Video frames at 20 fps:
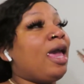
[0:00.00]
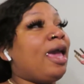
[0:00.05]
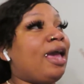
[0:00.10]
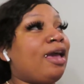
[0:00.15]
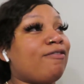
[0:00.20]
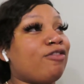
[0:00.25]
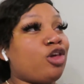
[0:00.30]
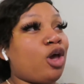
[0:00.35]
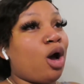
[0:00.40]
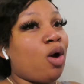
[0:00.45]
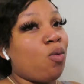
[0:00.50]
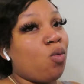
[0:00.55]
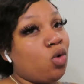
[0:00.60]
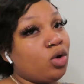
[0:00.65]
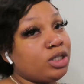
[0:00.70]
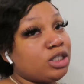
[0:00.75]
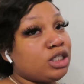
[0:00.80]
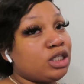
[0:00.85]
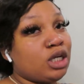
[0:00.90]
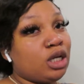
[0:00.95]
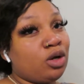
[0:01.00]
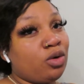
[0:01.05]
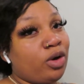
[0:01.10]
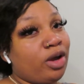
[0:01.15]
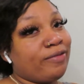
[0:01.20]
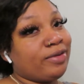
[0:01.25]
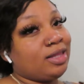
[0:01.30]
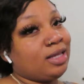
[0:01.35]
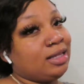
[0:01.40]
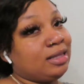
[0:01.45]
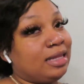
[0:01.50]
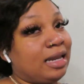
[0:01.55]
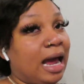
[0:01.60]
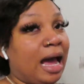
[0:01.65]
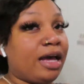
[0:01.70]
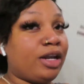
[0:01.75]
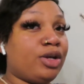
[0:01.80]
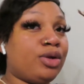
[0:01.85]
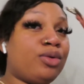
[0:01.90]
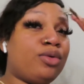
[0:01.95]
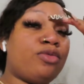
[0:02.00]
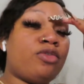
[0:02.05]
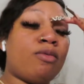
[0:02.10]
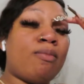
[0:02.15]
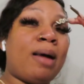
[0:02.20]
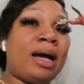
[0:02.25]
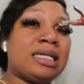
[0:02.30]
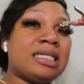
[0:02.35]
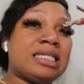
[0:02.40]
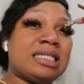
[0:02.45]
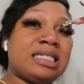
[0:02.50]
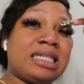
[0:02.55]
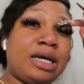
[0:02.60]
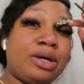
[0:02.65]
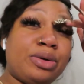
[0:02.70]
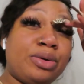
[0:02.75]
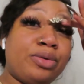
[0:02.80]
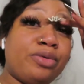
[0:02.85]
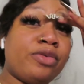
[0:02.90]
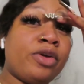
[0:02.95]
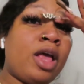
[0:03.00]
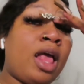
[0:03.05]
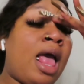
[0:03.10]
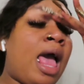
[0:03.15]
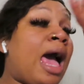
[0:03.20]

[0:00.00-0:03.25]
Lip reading: If y'all want to know everything that I do for myself,